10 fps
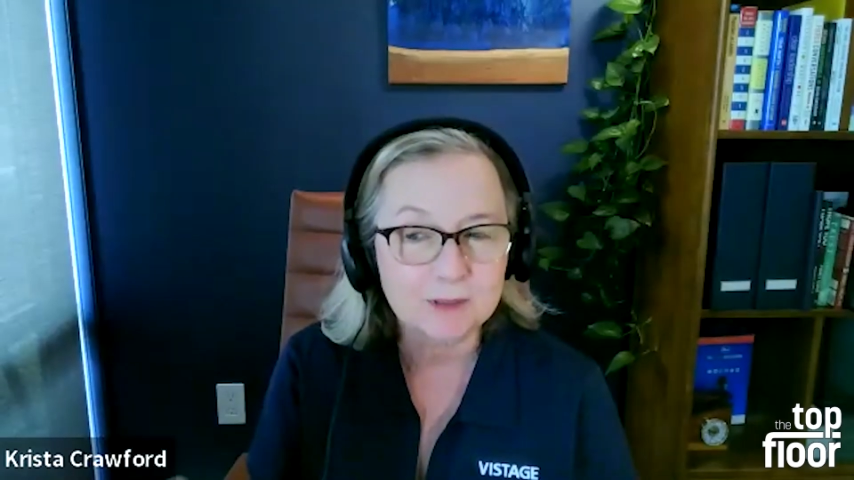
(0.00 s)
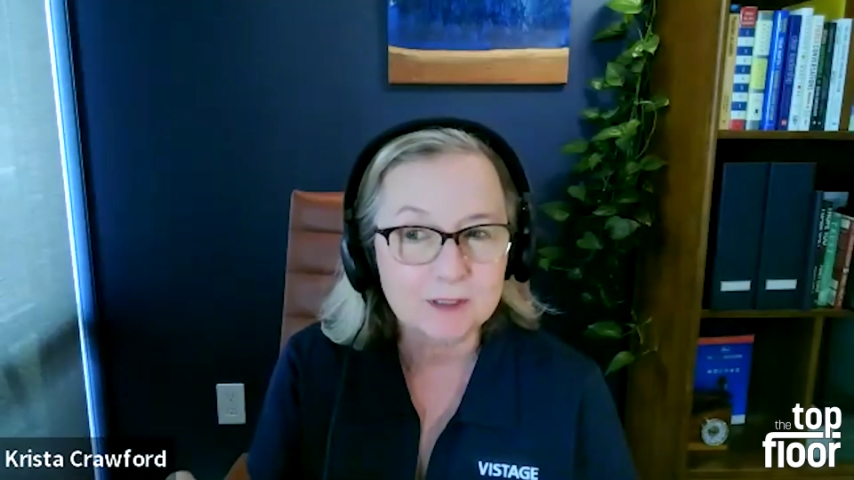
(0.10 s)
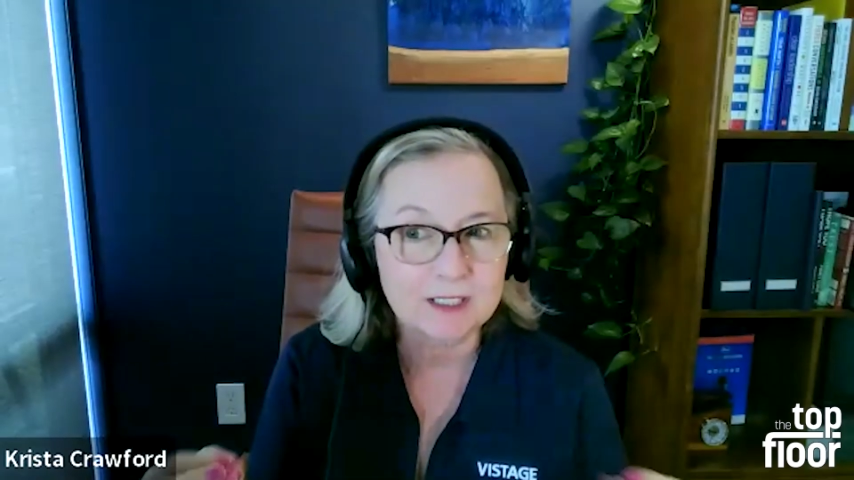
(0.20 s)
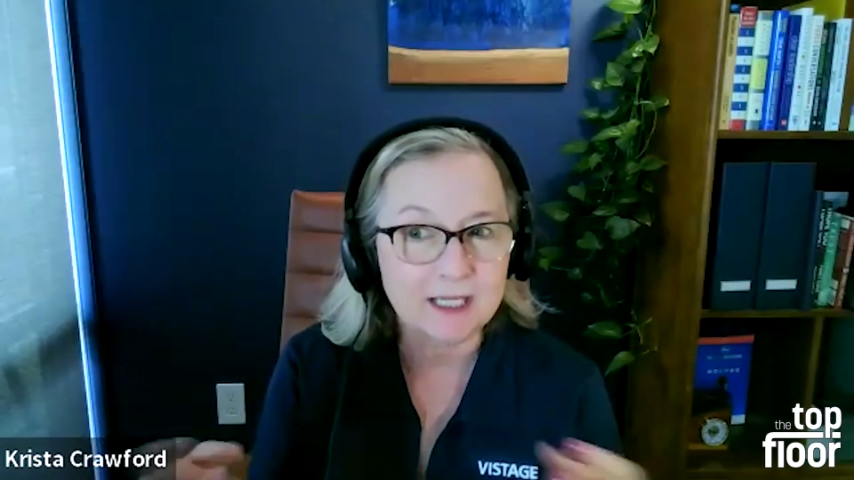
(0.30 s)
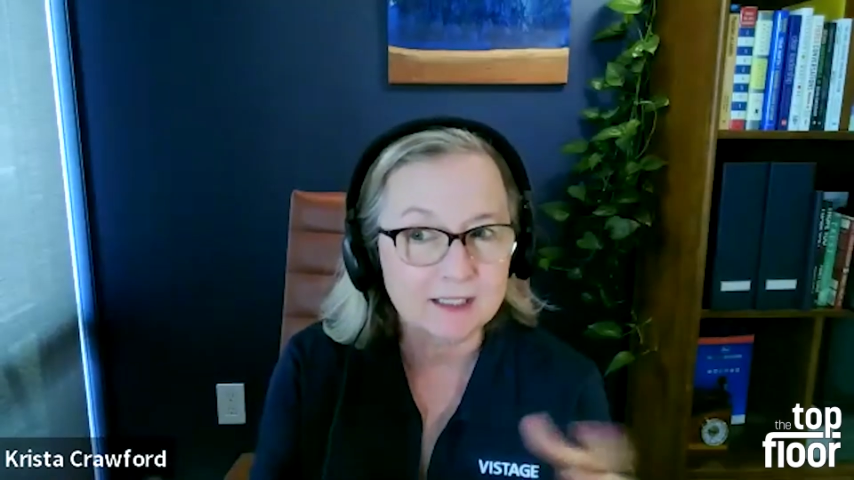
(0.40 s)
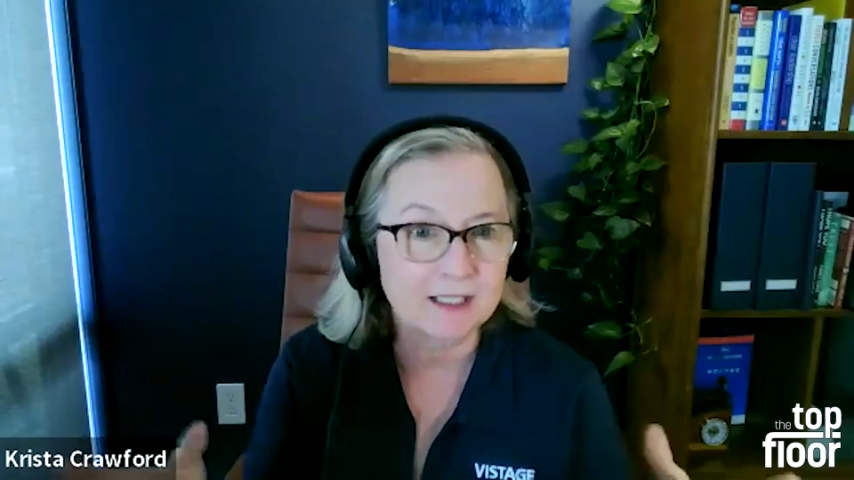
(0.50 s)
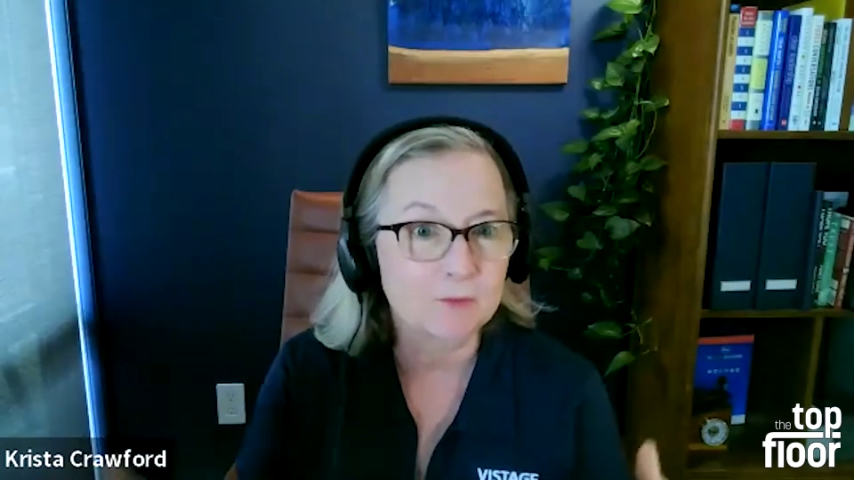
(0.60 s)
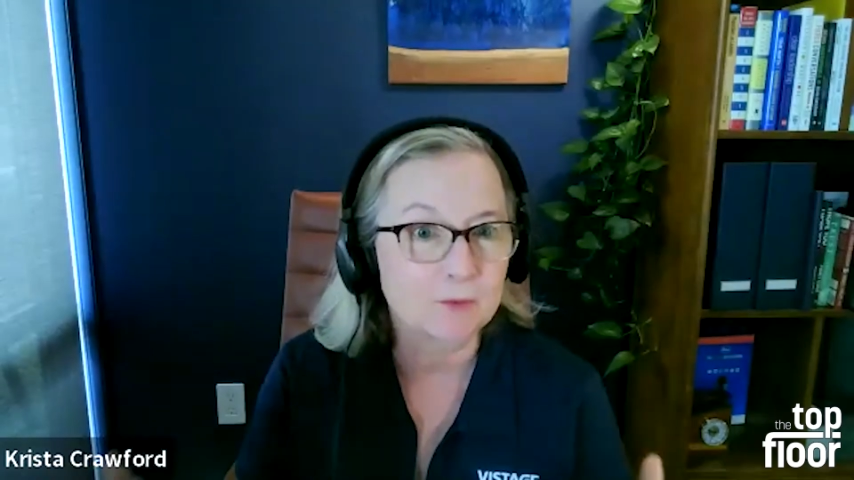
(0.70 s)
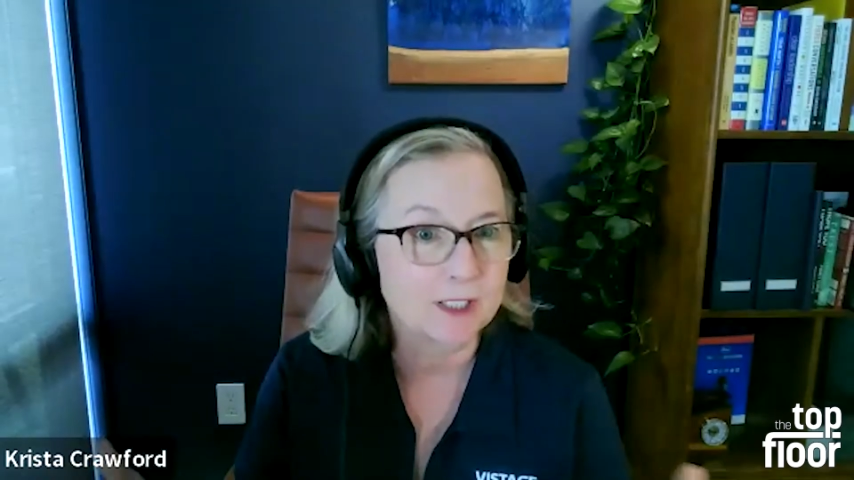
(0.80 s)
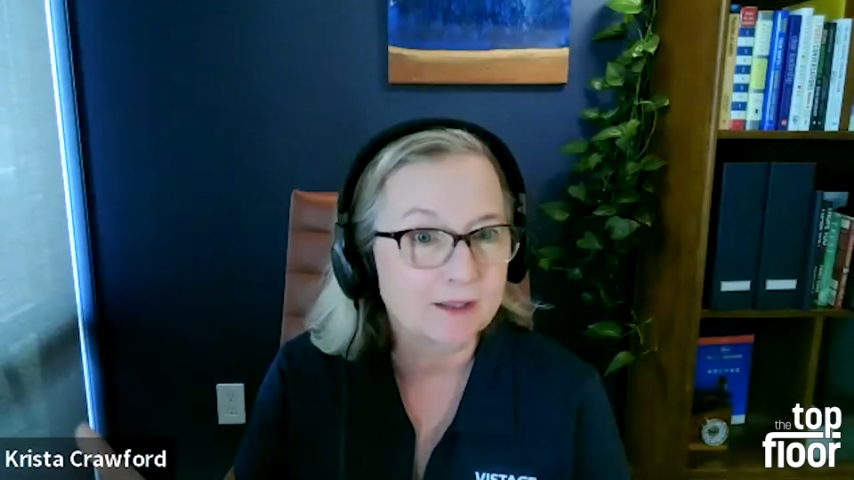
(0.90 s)
connecting
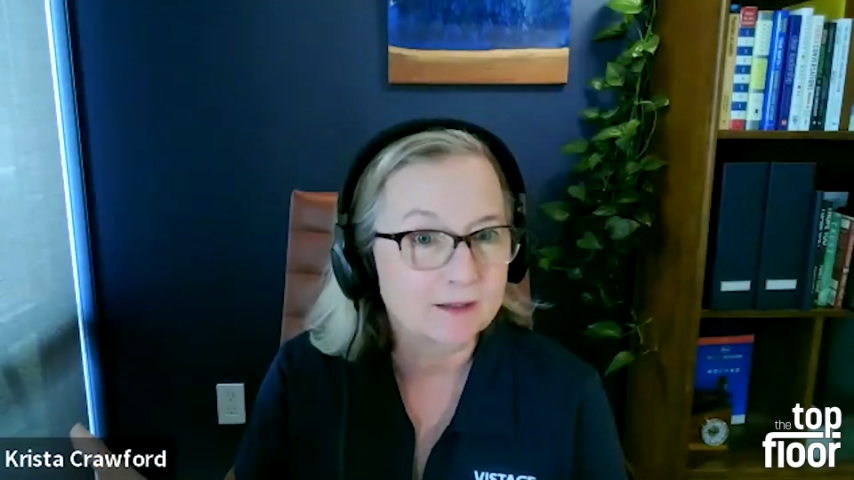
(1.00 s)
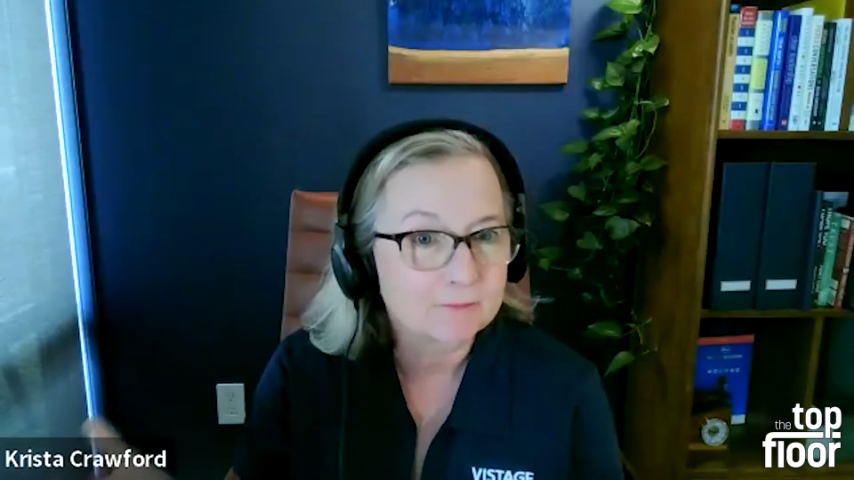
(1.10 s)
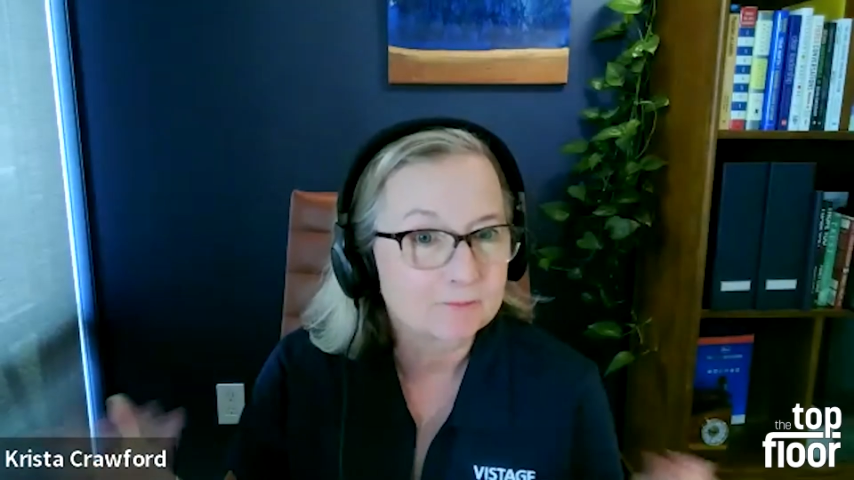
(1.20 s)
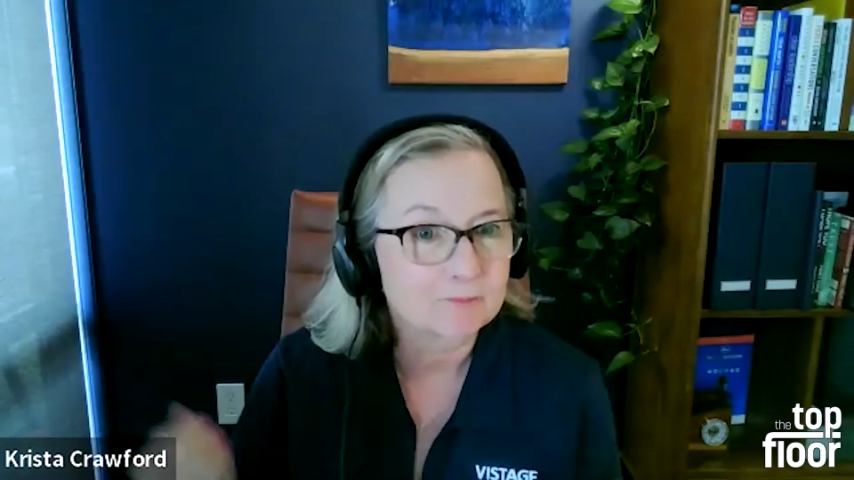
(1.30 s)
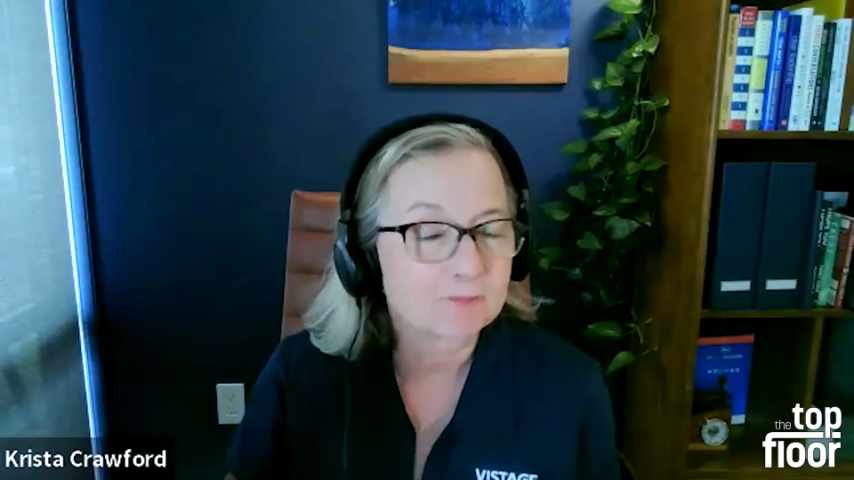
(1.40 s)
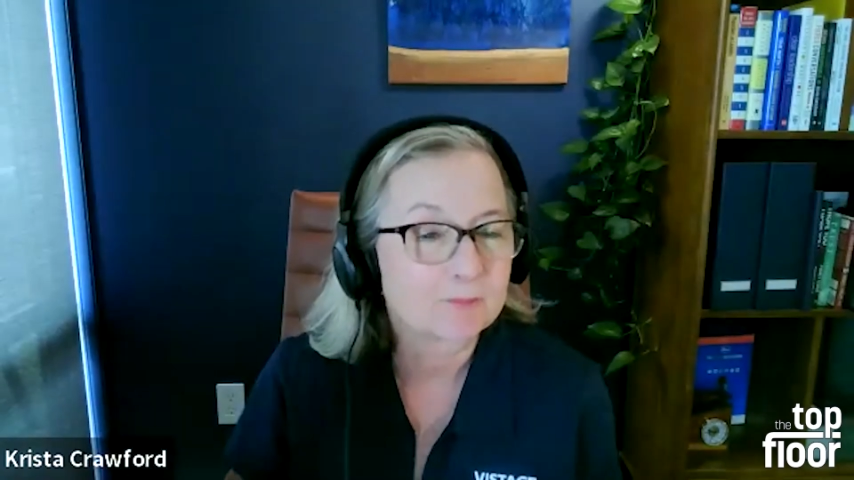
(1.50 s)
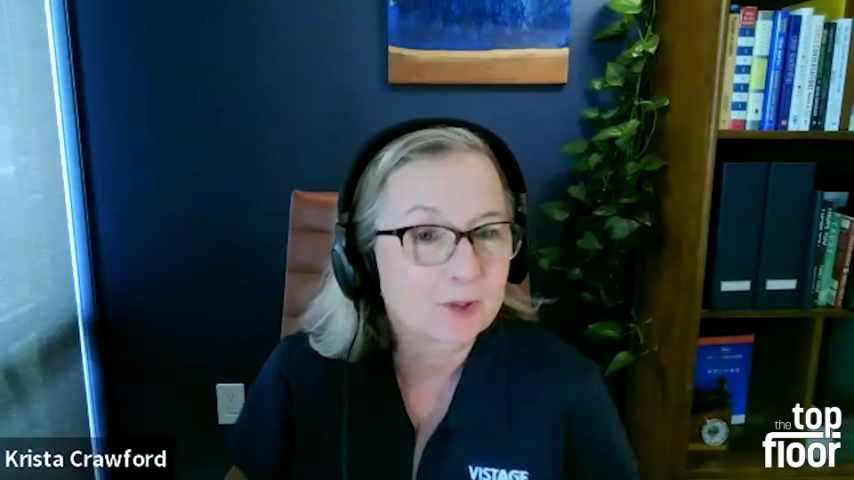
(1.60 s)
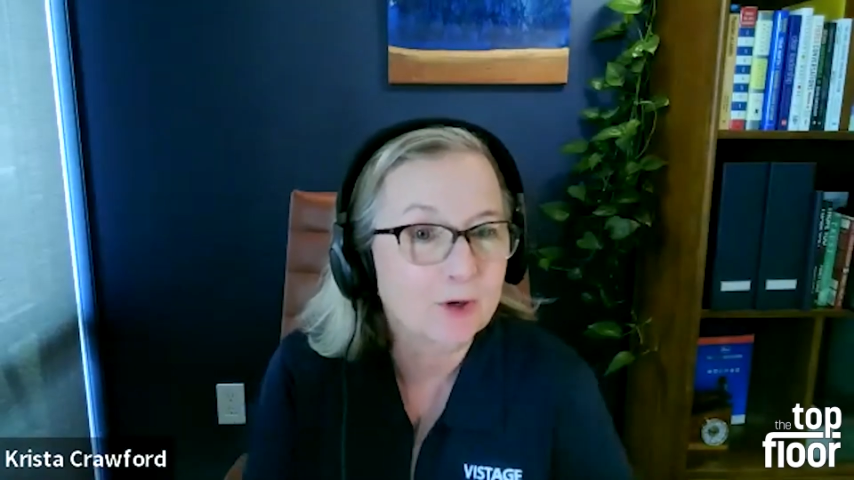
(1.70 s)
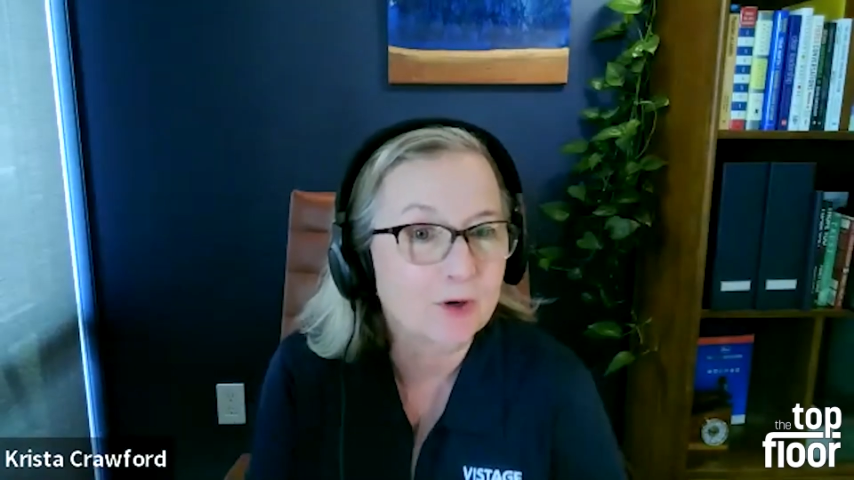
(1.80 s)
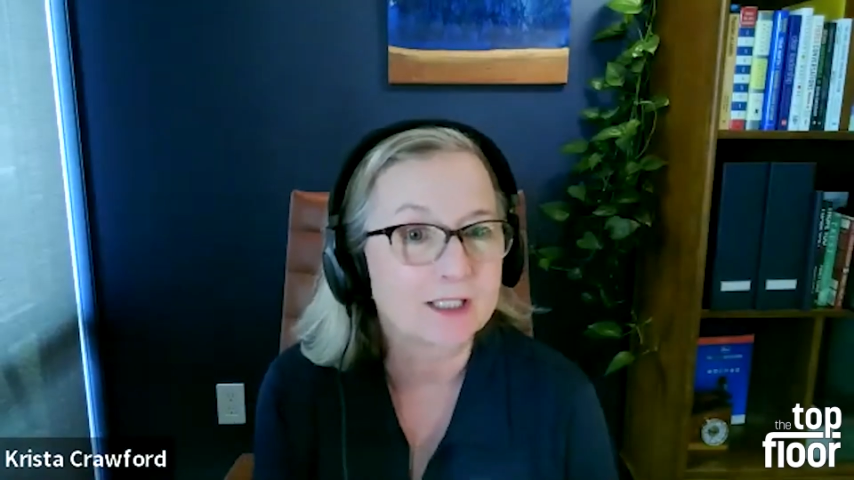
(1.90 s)
with
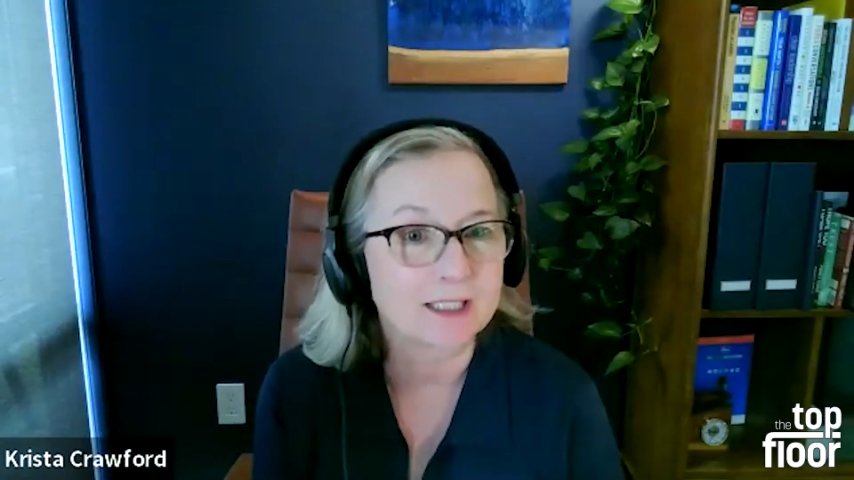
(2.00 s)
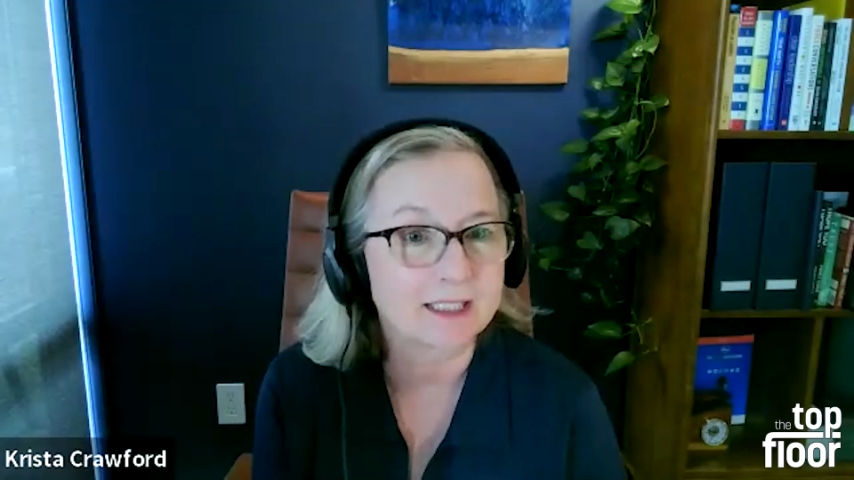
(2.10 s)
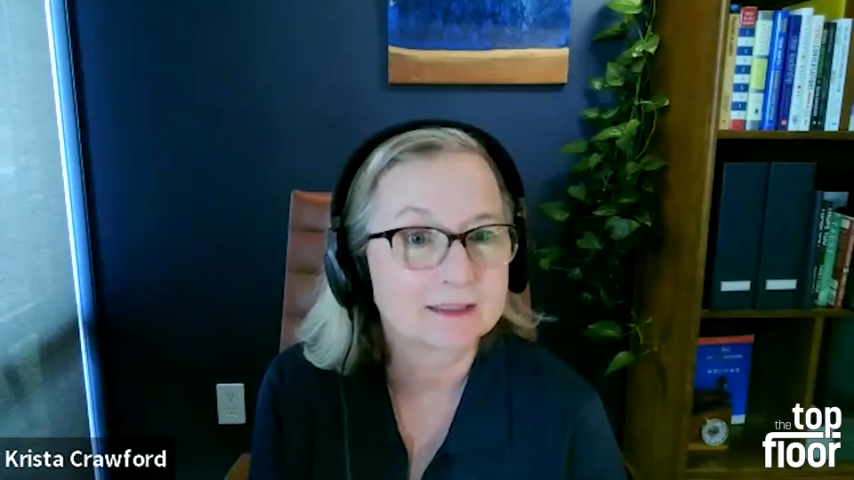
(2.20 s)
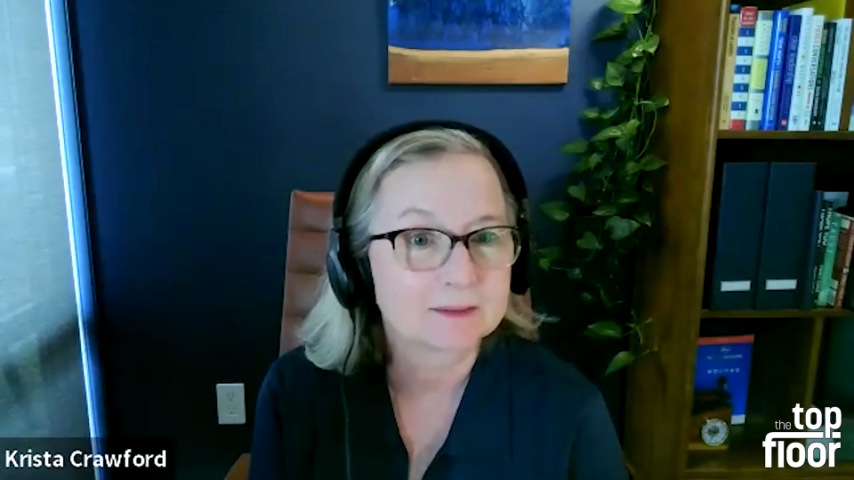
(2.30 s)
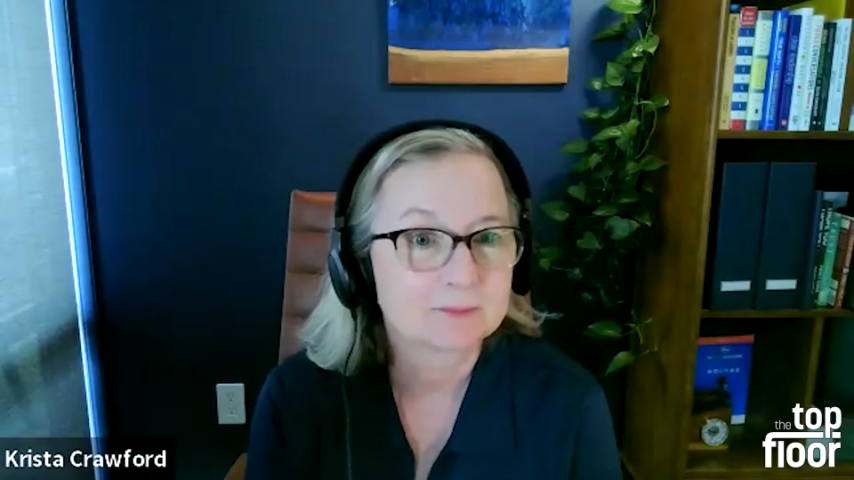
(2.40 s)
currently?